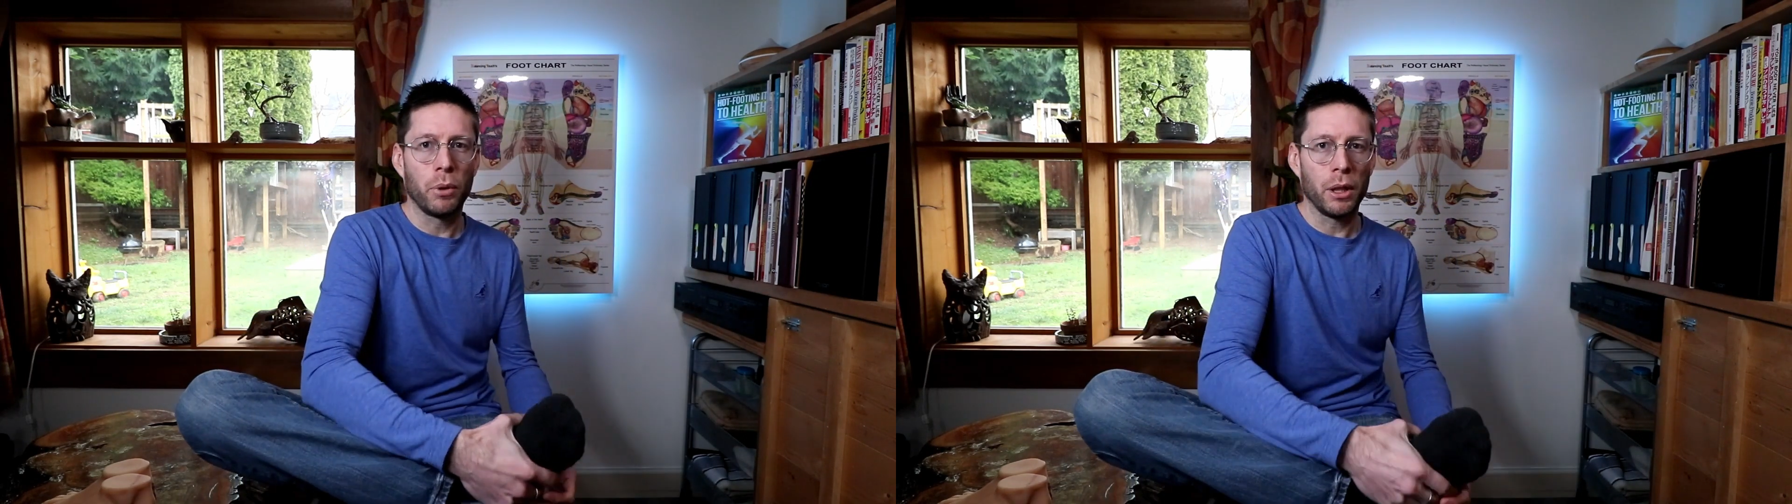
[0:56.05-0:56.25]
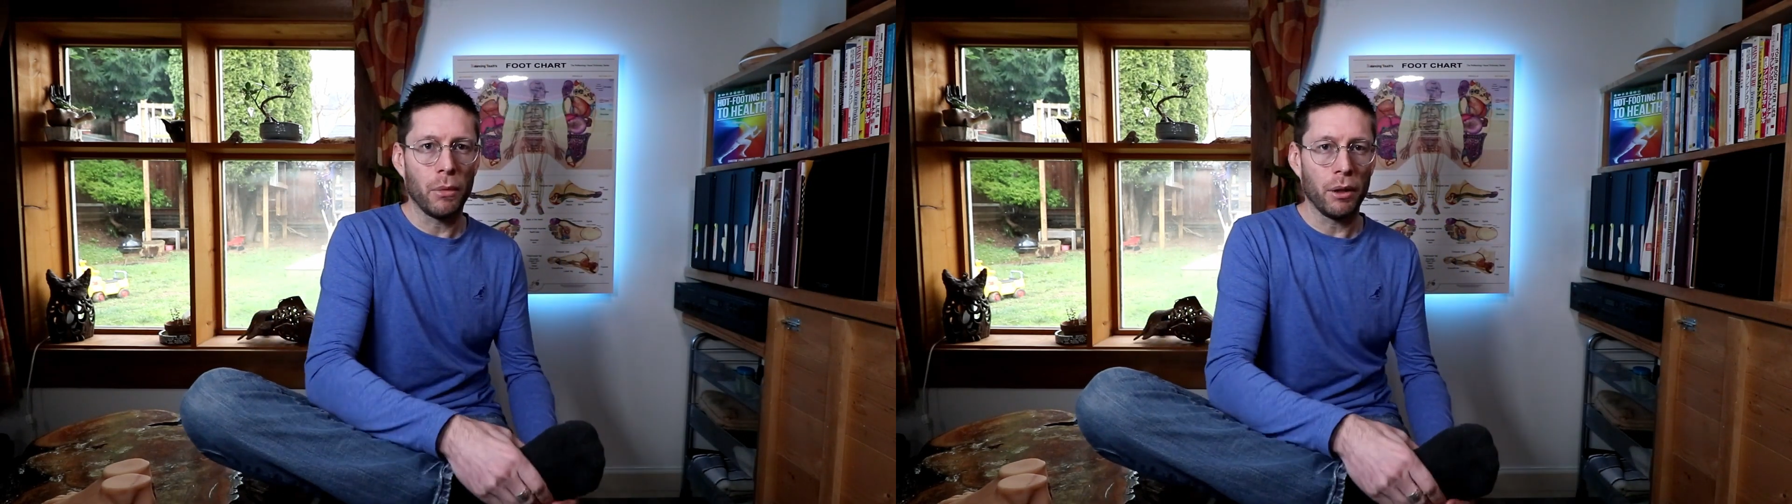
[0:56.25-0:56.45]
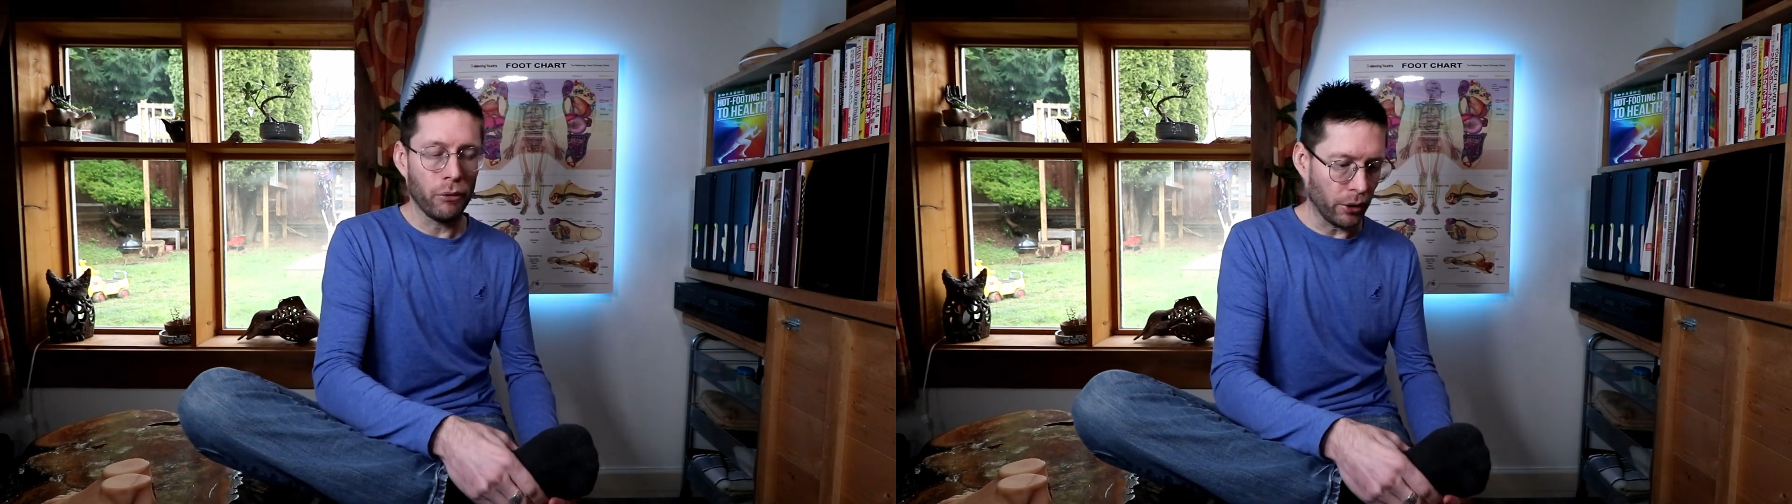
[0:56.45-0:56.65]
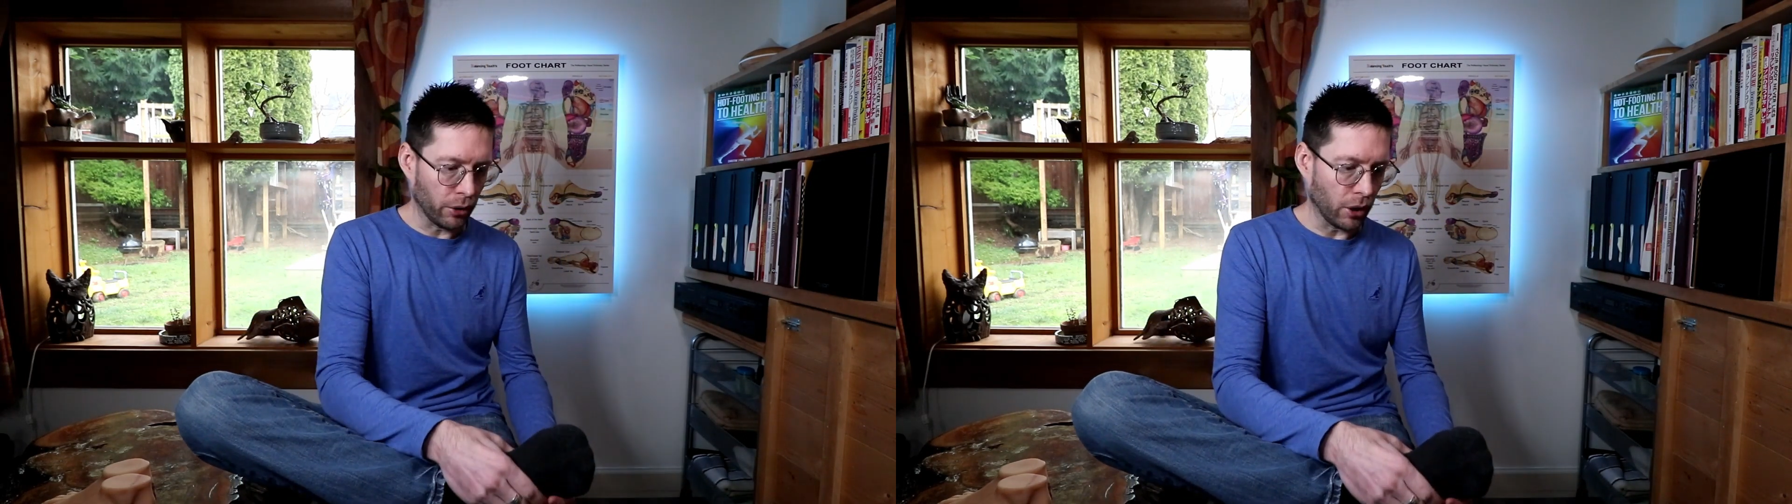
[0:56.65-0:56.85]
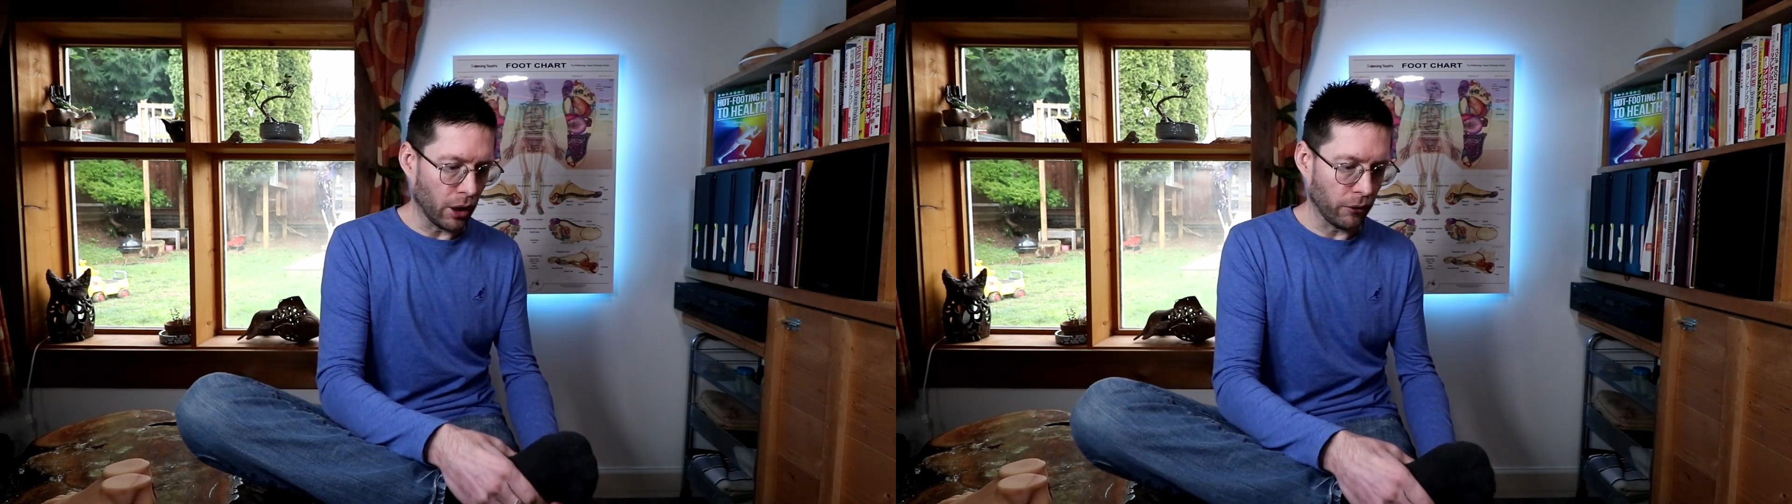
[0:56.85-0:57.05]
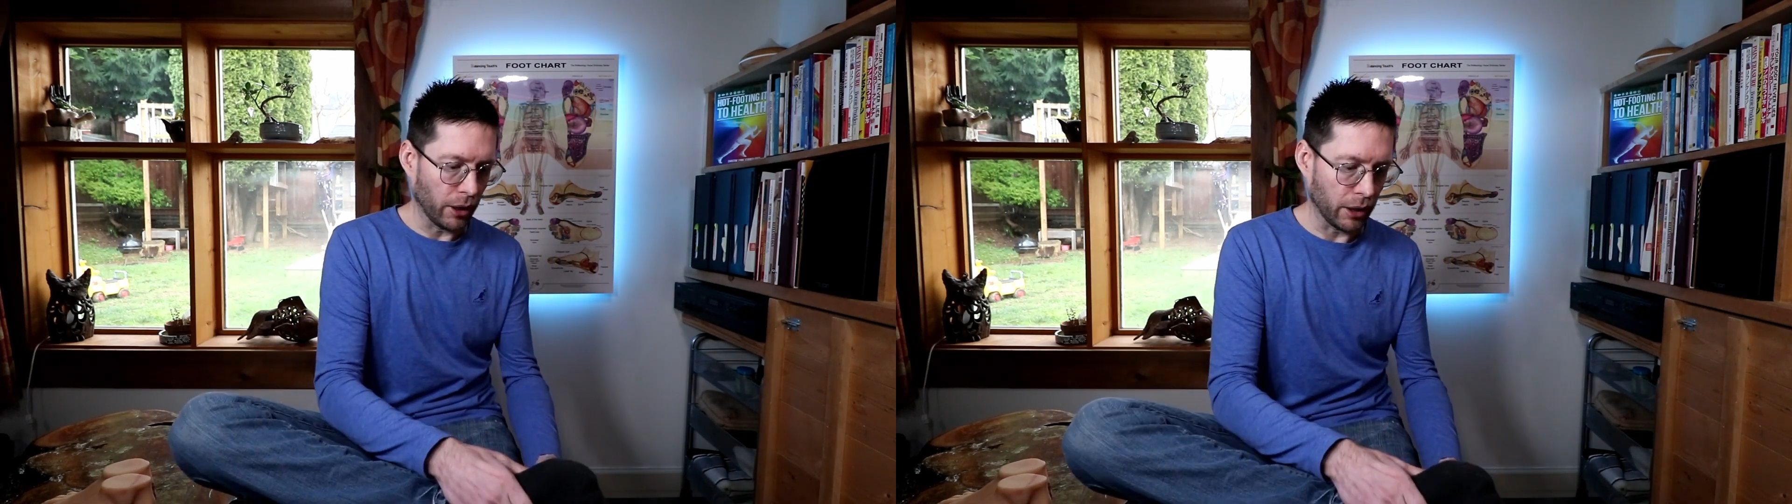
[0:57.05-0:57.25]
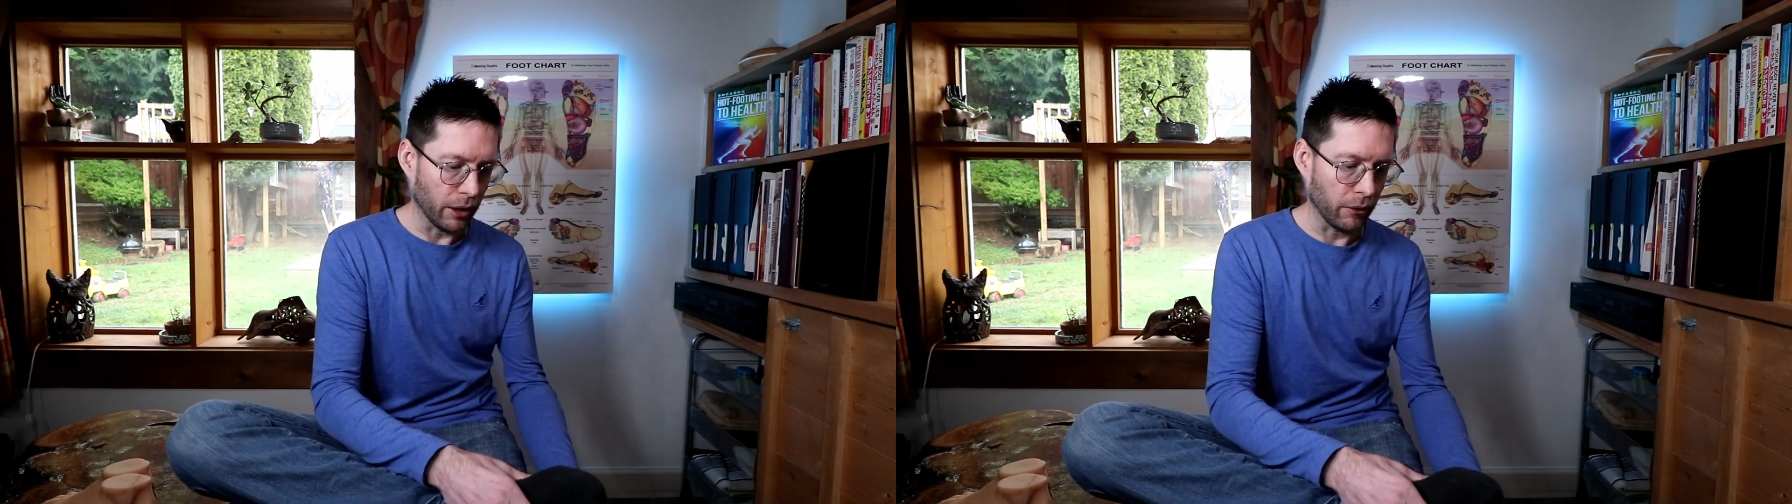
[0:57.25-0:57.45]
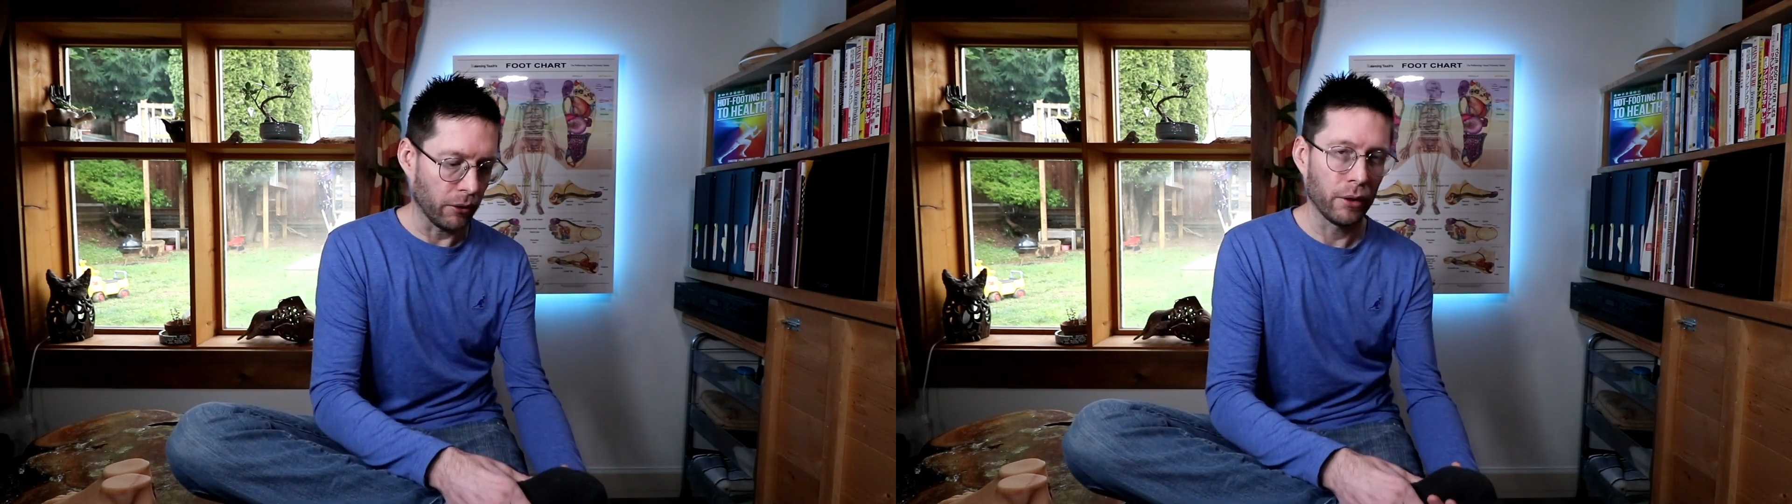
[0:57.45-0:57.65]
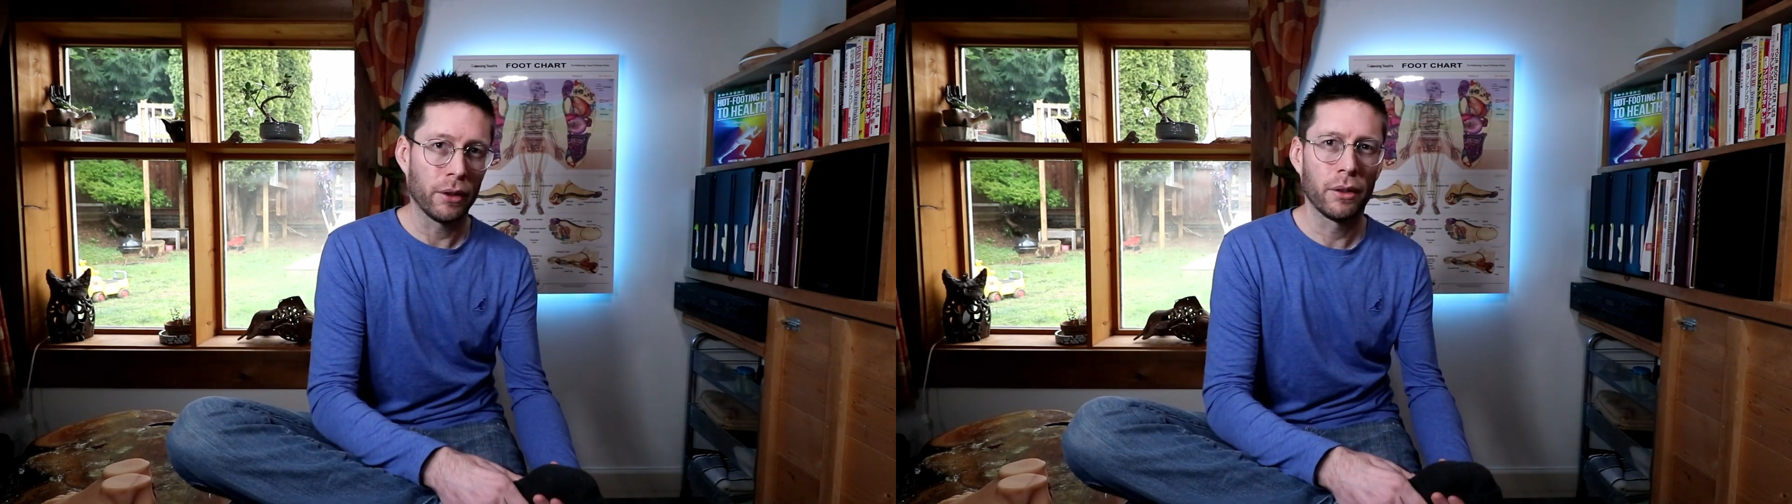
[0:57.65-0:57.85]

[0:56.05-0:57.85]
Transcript: bring my foot across like this